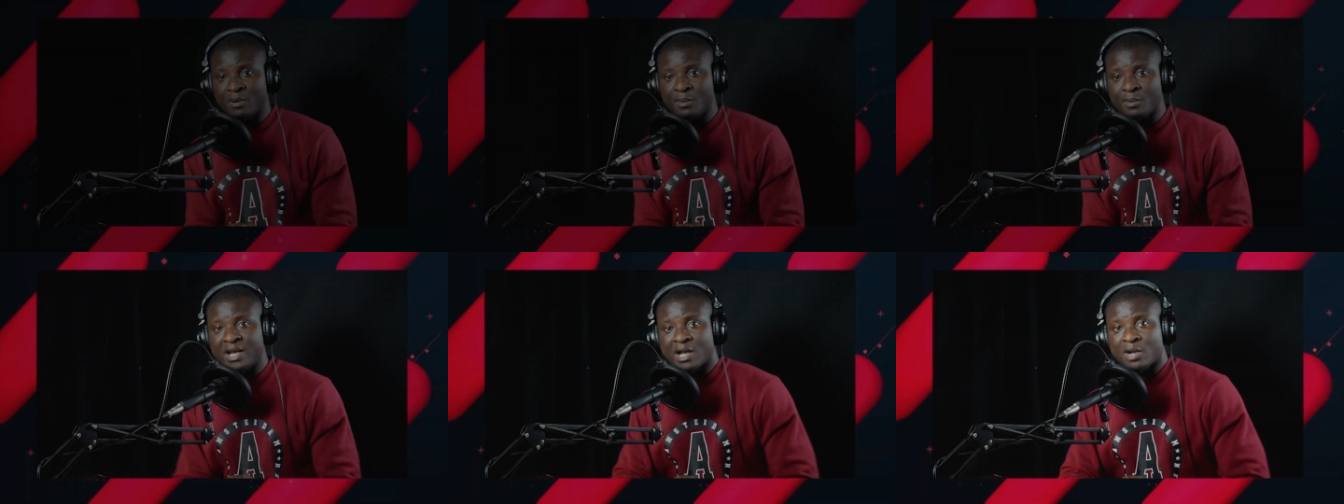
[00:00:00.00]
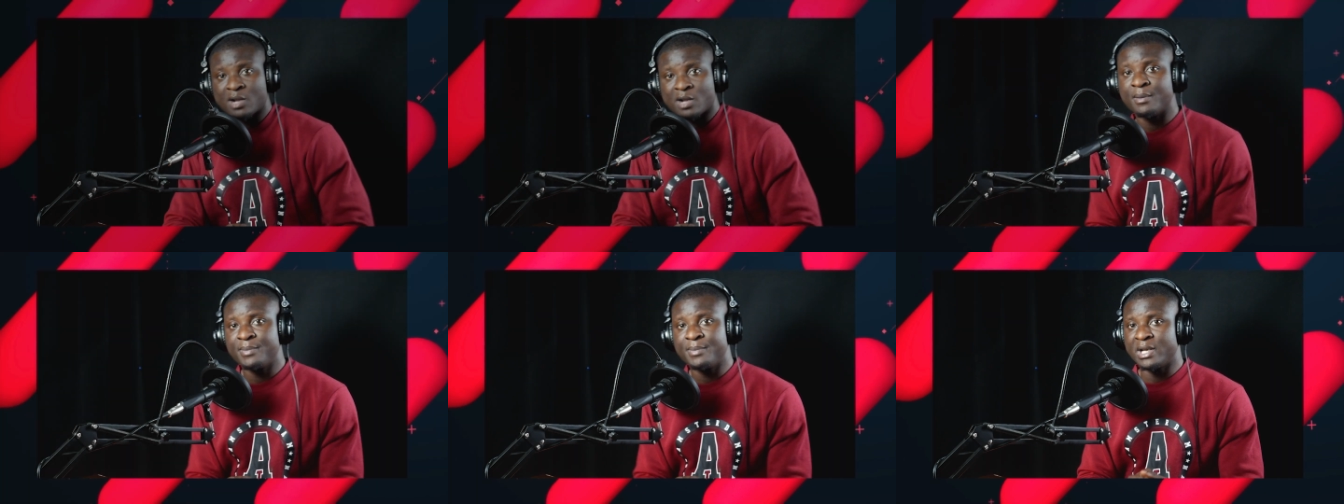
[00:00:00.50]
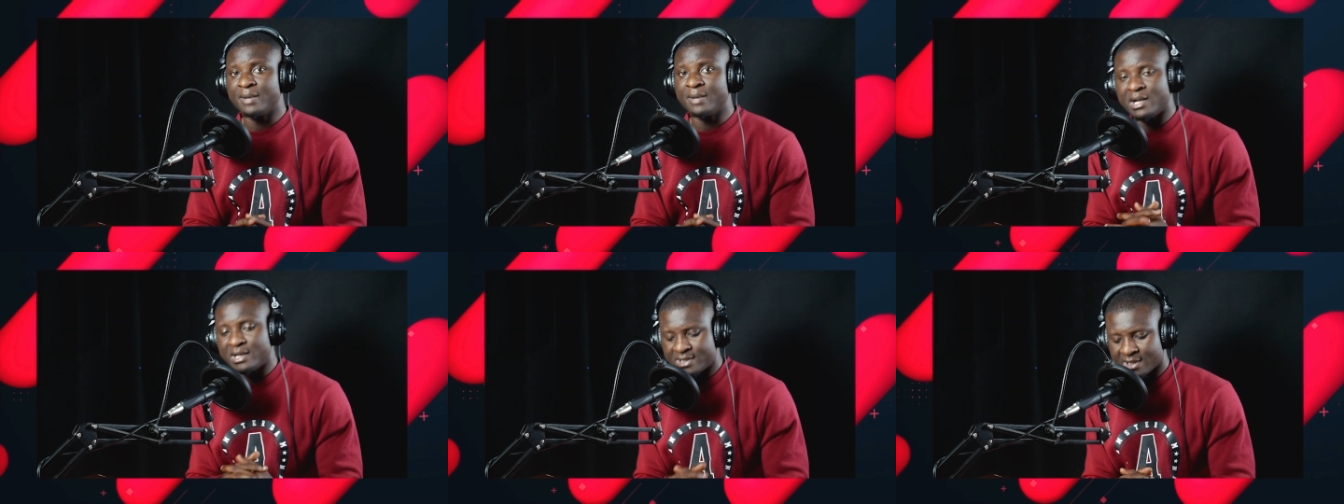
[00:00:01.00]
fellow. We did not quite be at the
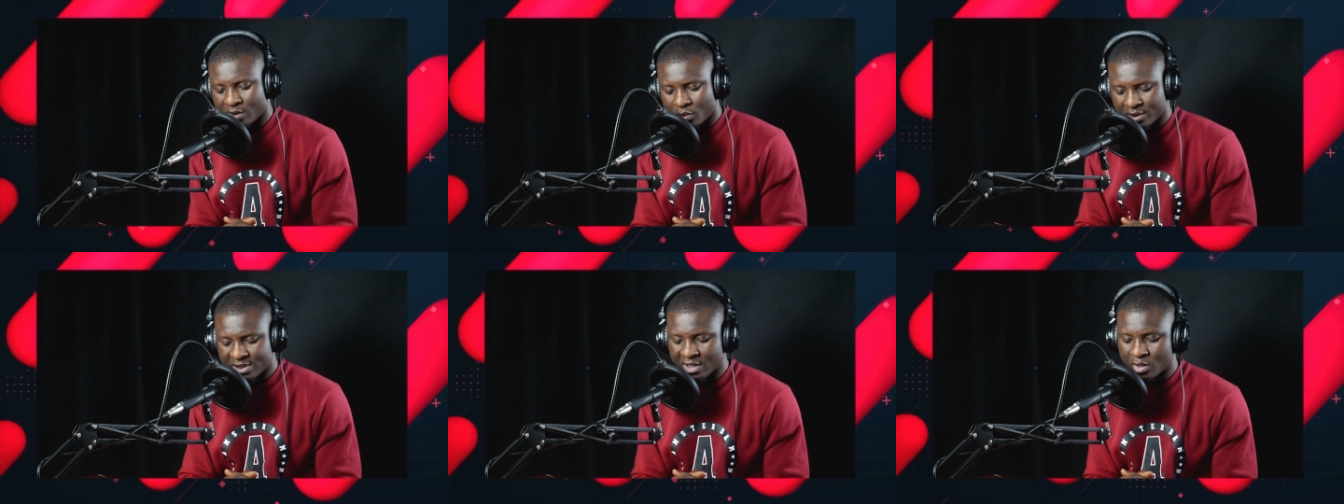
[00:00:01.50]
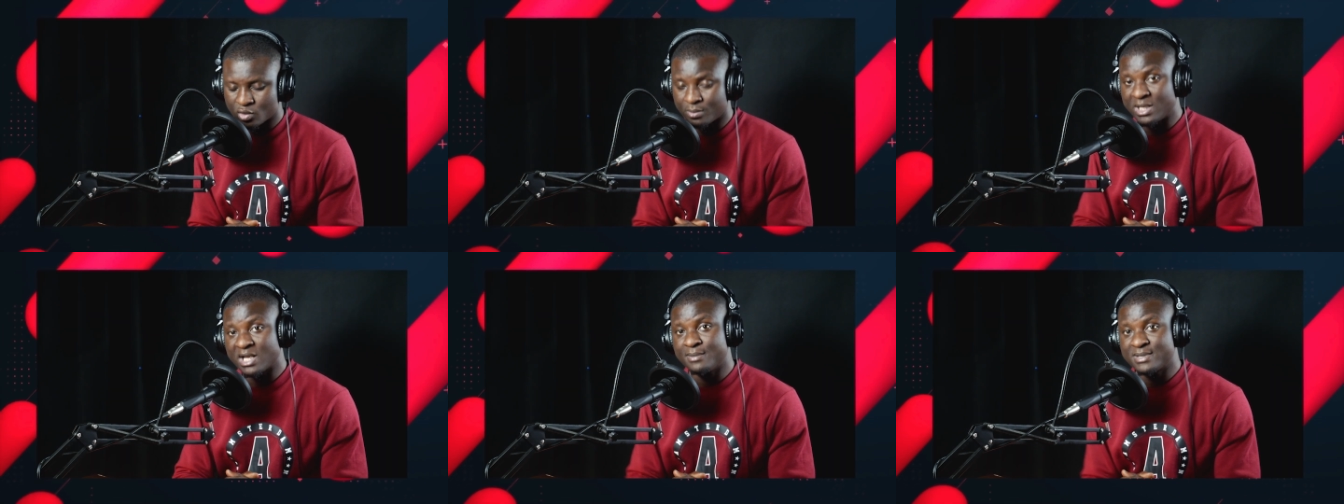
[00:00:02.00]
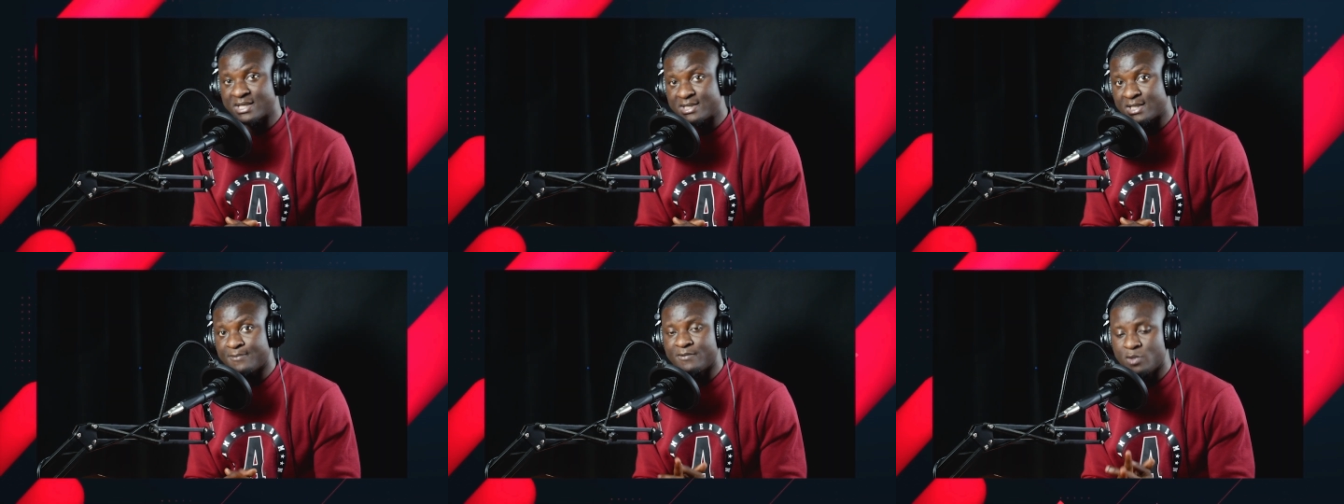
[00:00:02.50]
bias at the Quachanos media. Mister
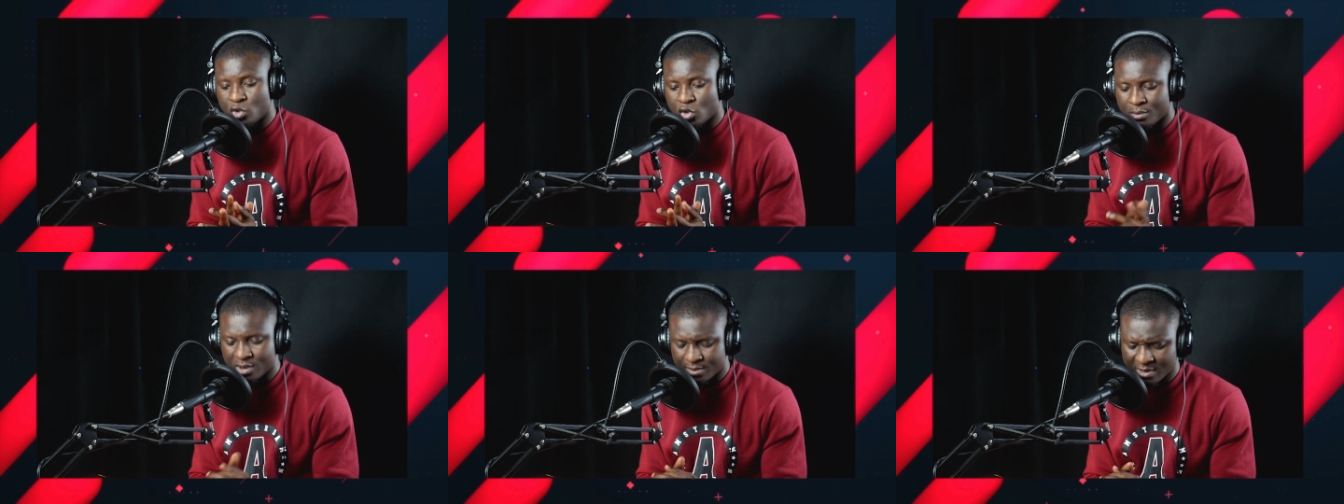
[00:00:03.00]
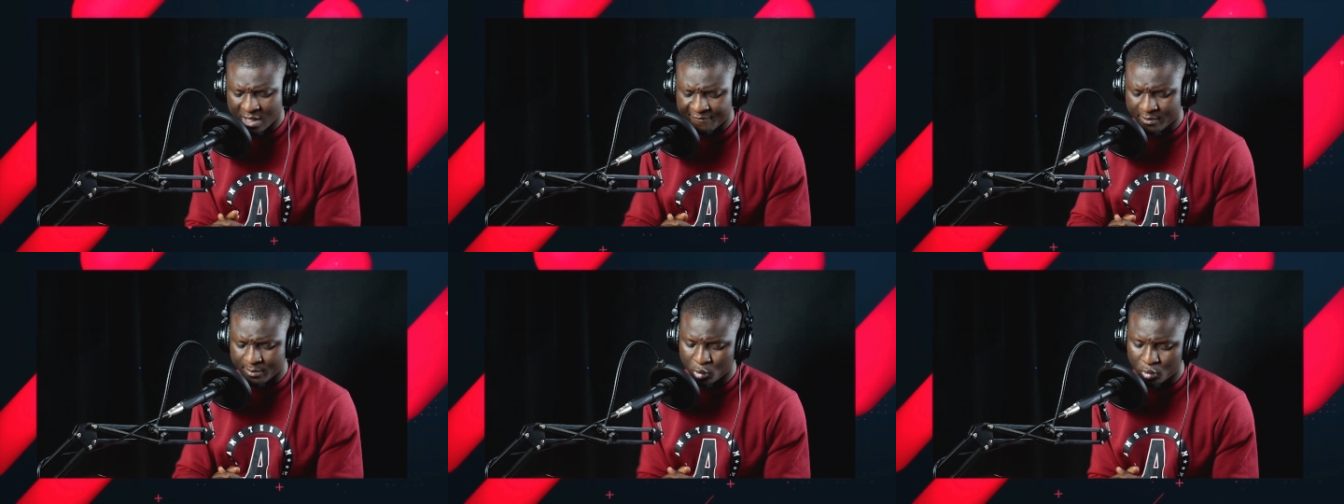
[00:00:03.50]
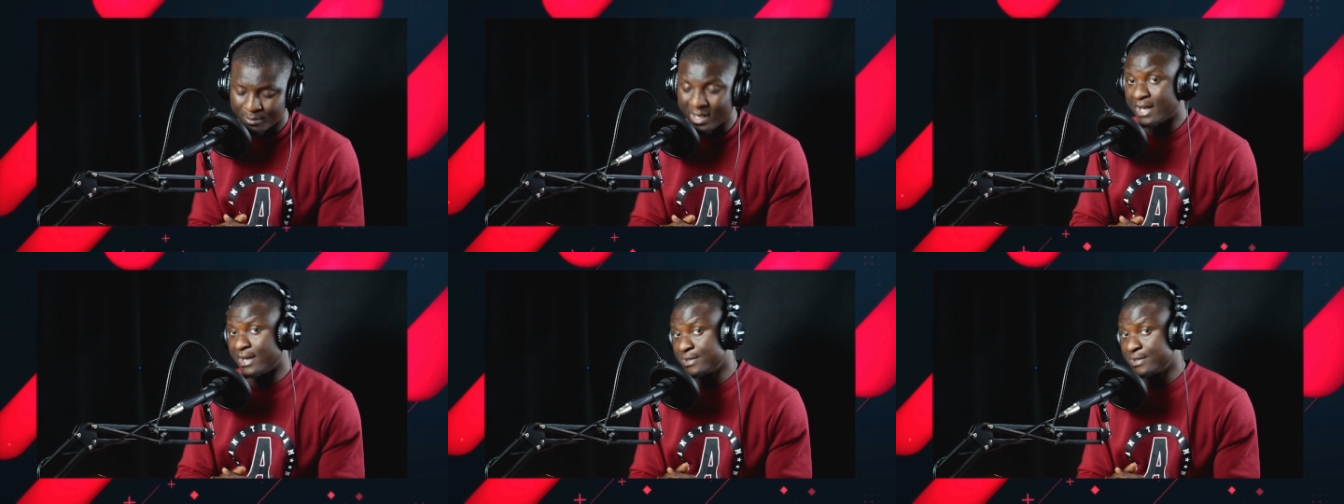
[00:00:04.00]
Sef, you shot with me, Afrah
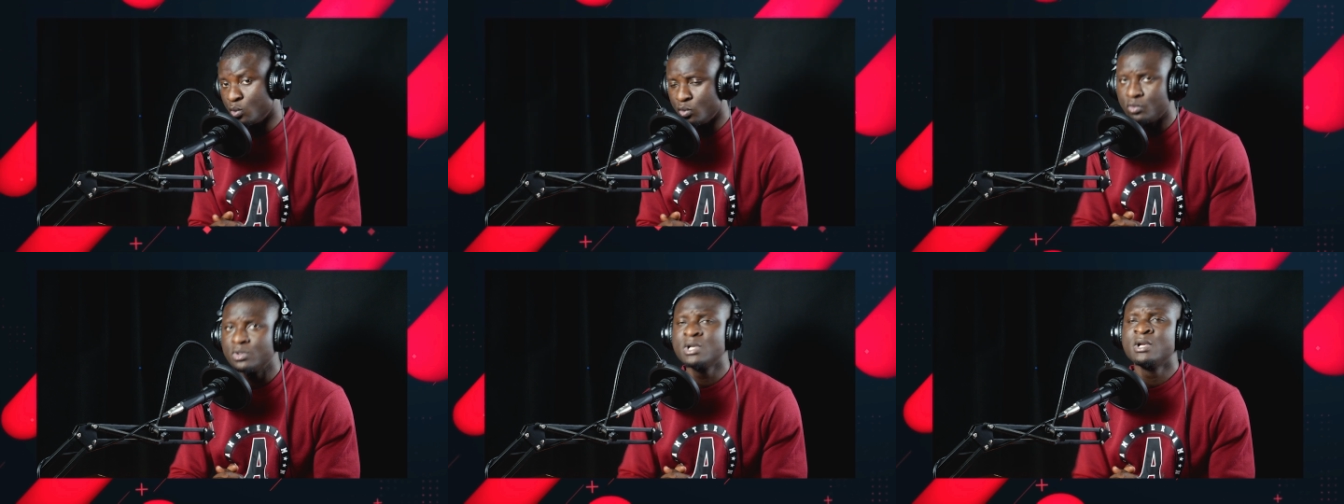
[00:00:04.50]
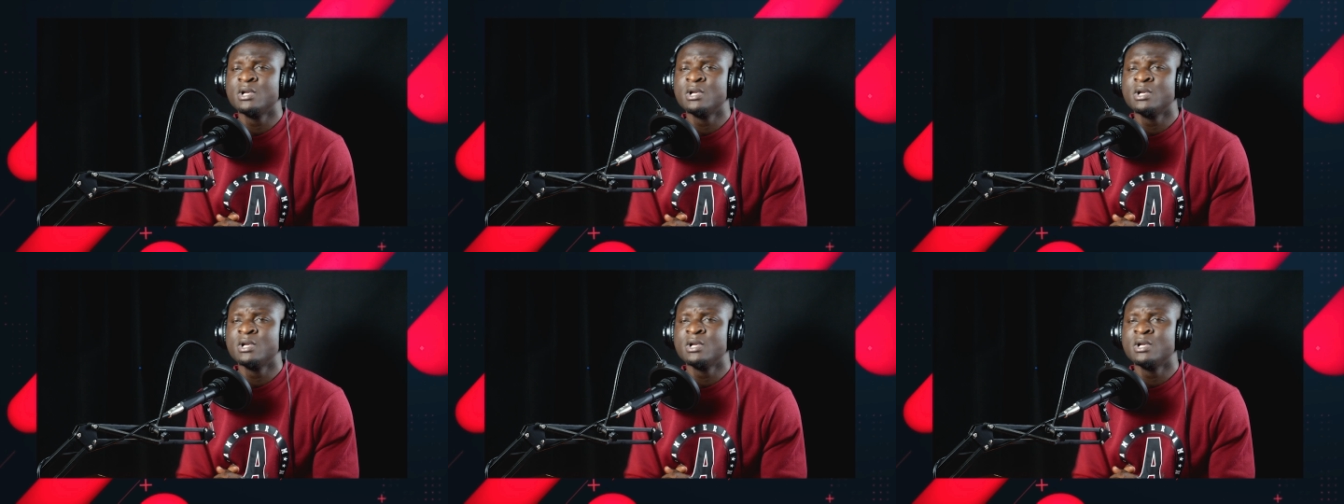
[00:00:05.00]
Olumai and Asewolu.